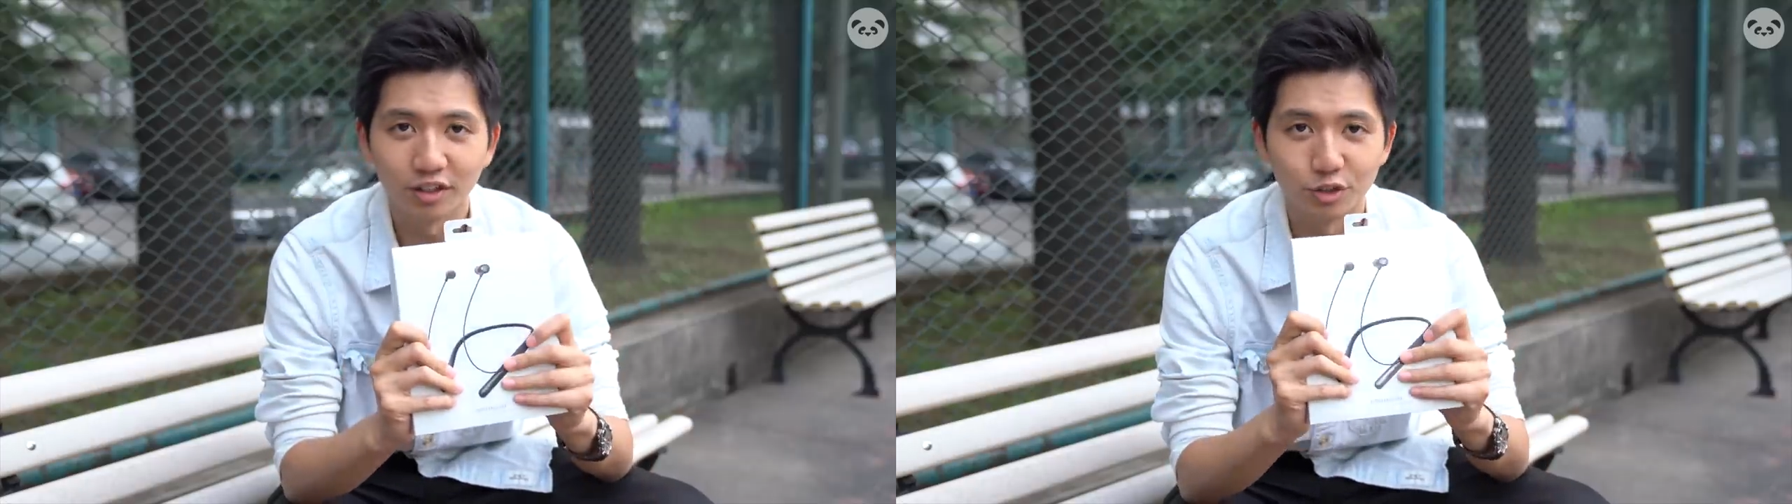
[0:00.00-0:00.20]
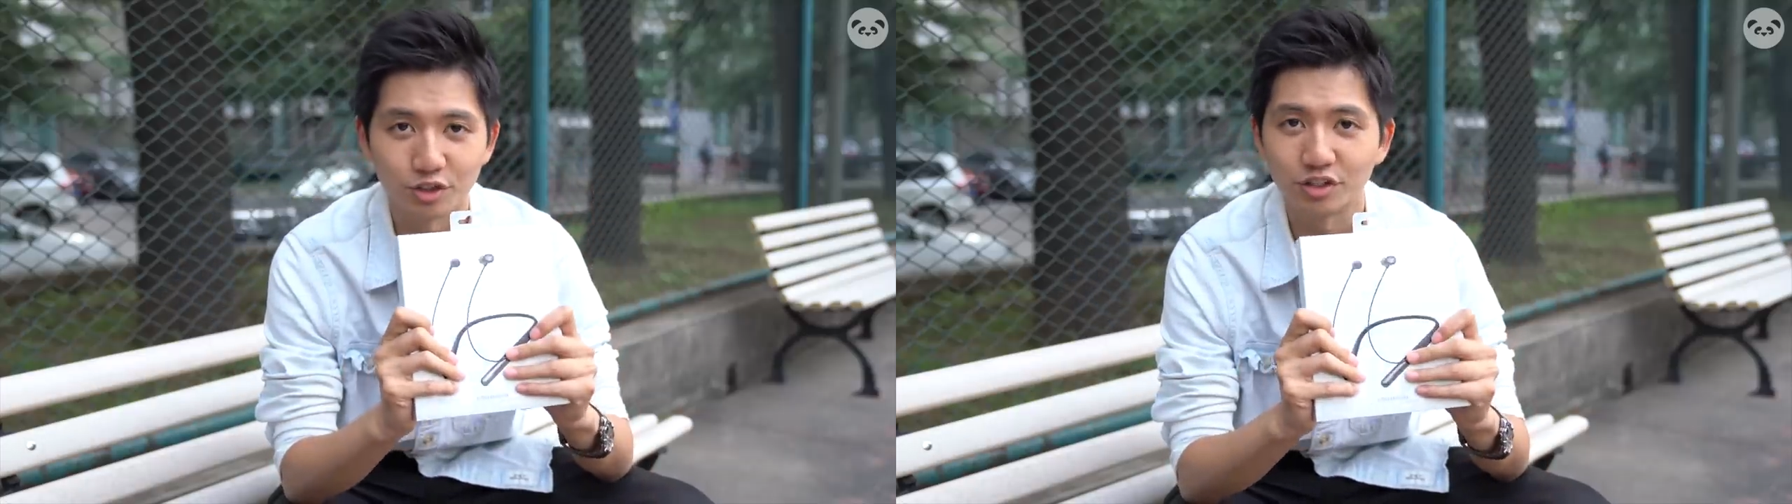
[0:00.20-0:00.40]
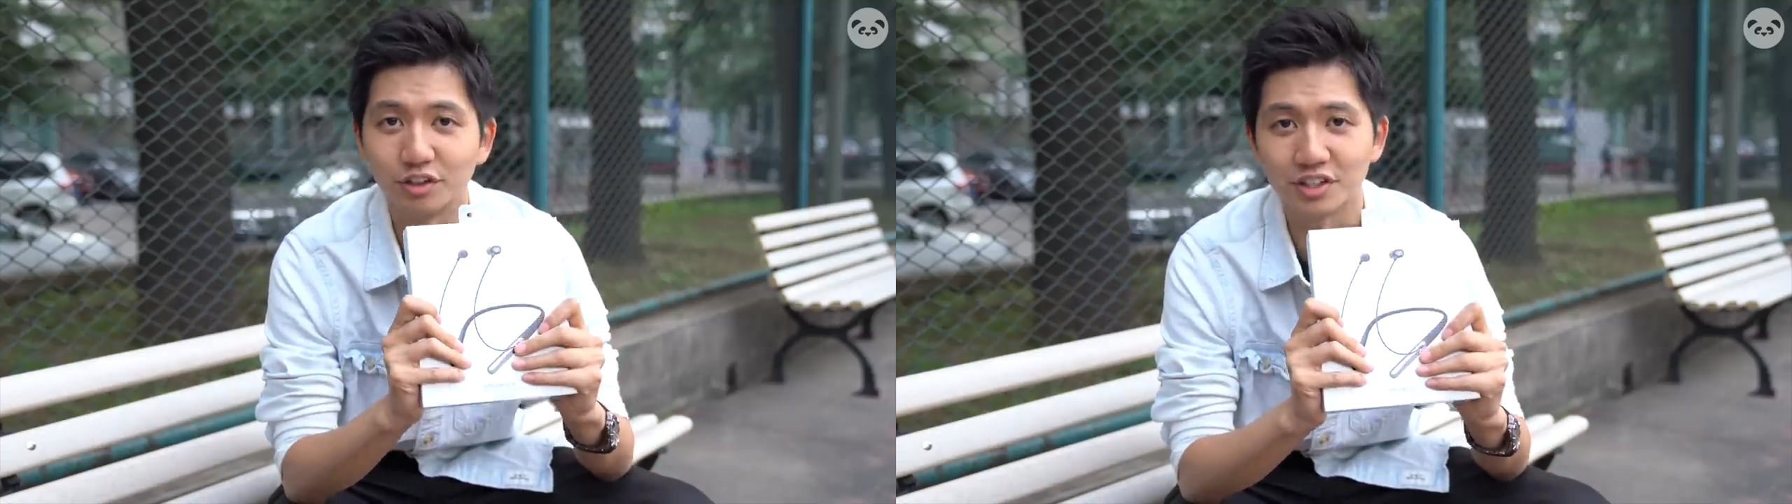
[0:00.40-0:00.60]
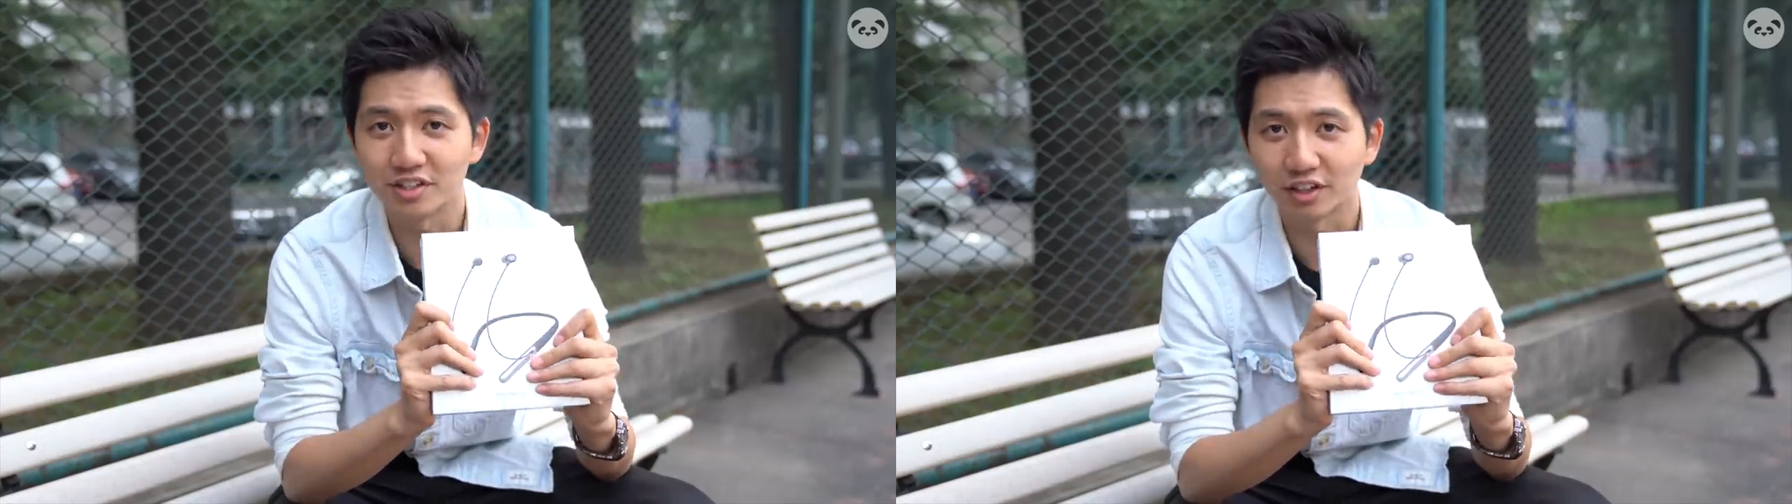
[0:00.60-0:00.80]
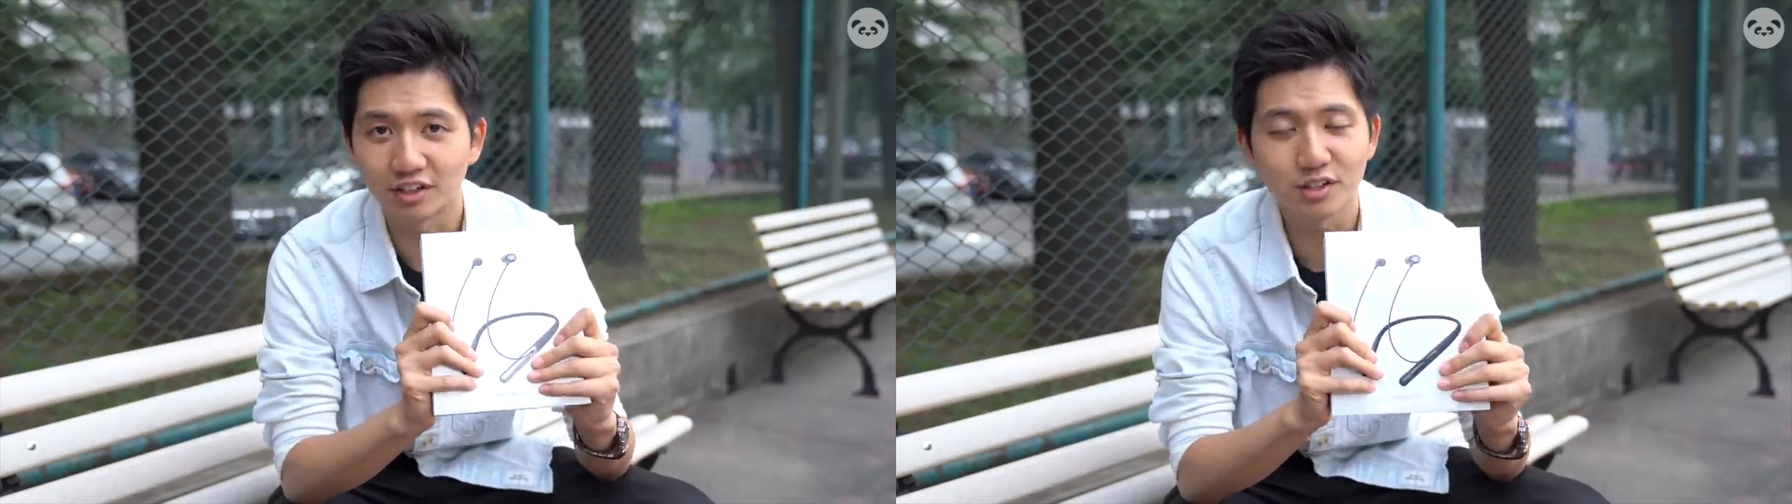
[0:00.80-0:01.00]
than just 30
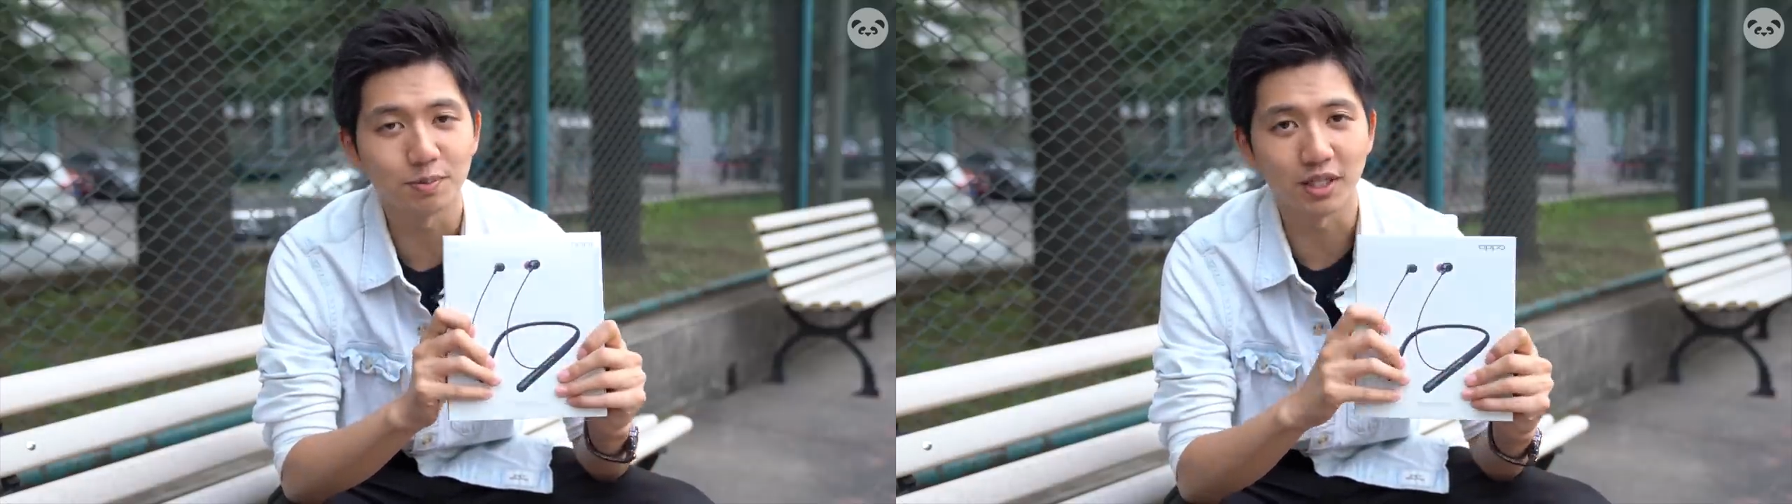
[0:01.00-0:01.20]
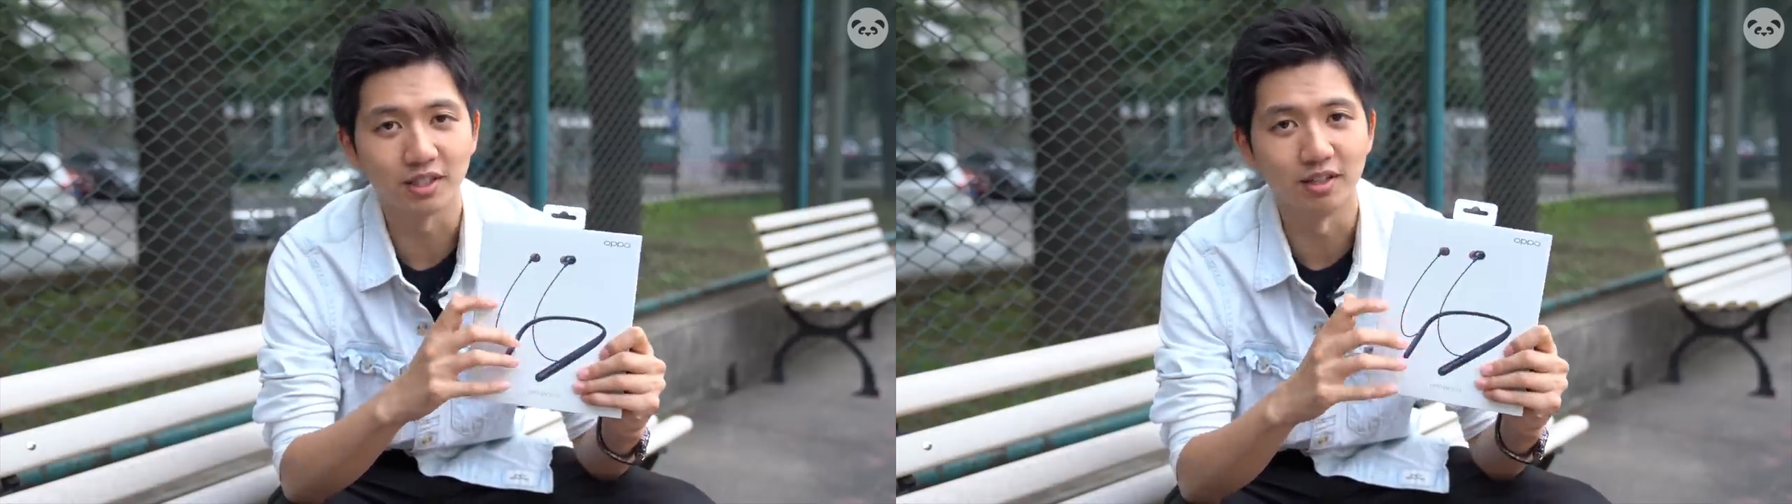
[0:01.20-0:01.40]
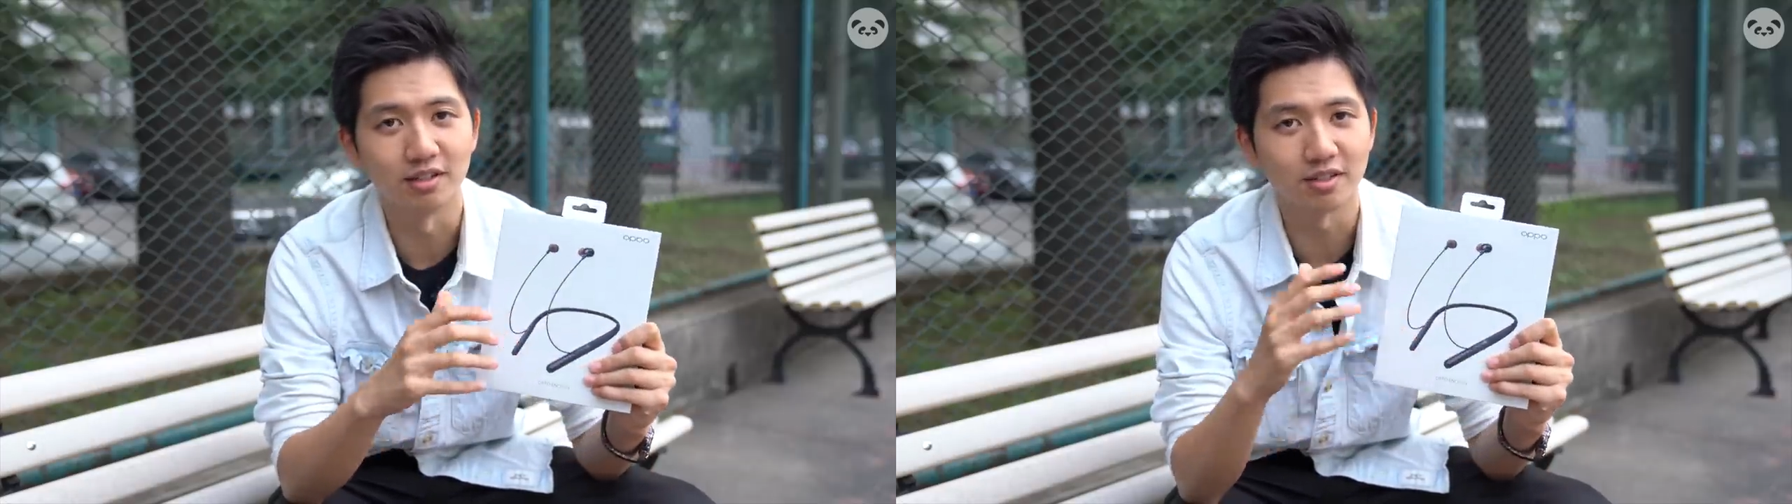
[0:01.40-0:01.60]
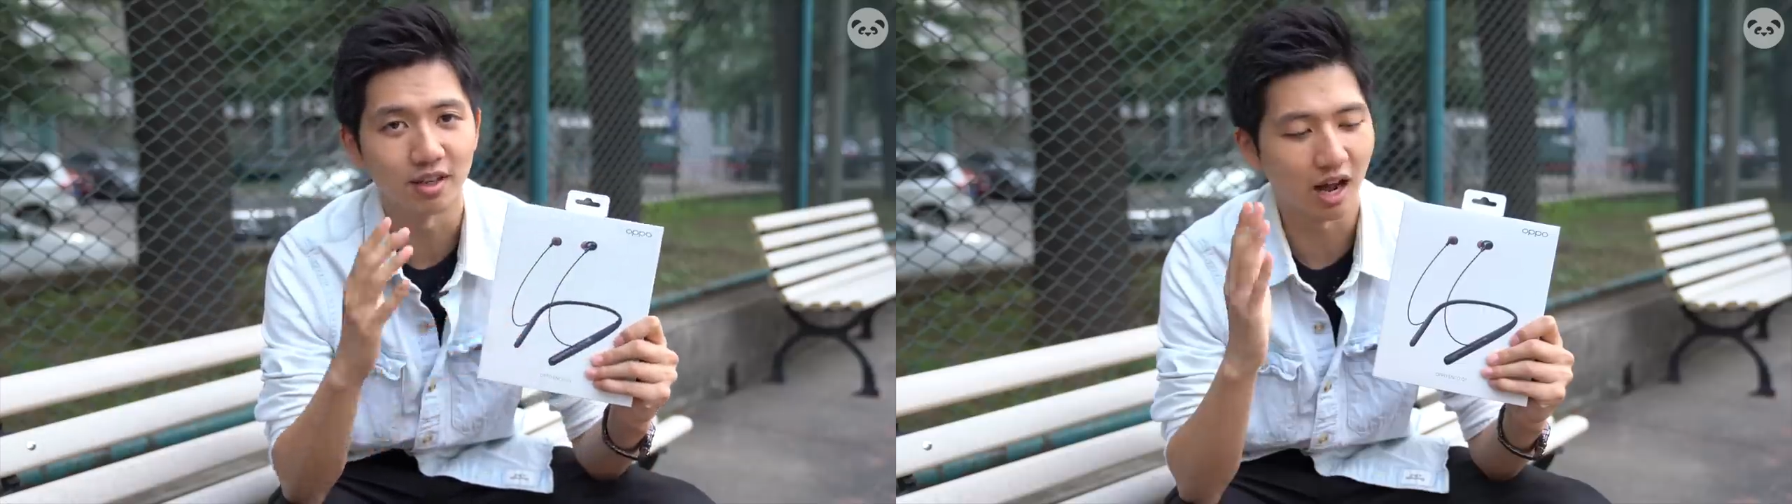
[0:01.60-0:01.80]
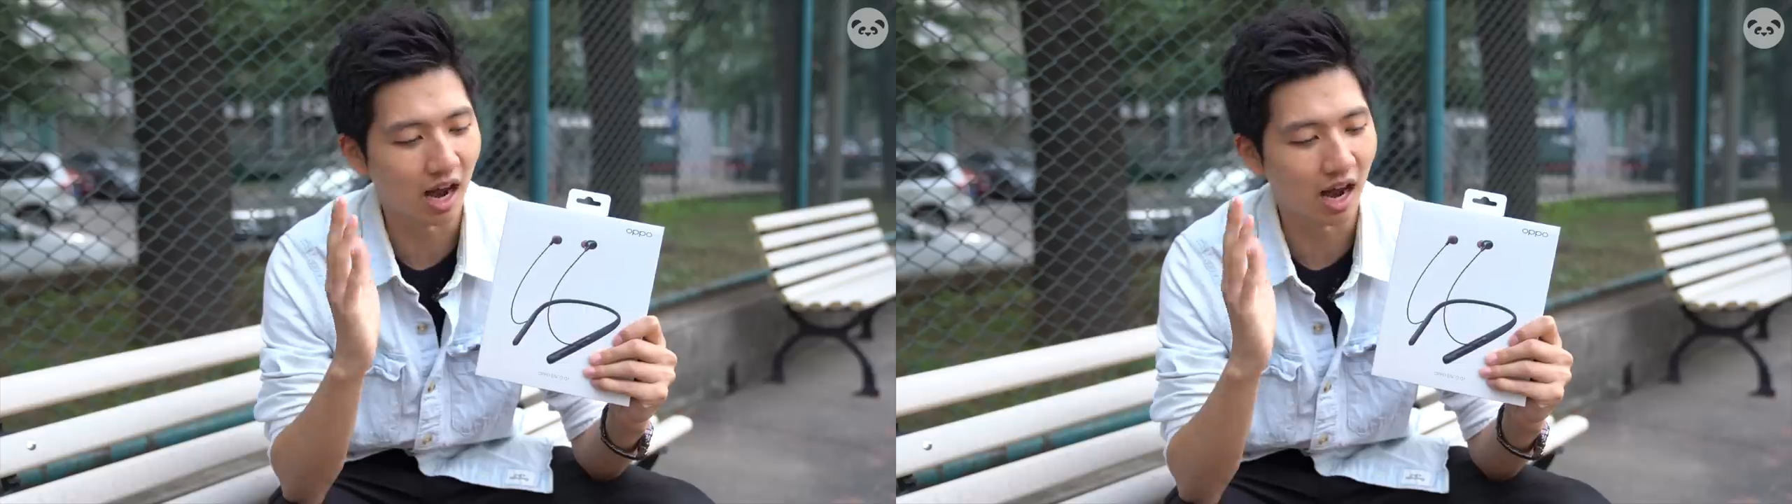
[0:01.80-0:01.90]
seconds because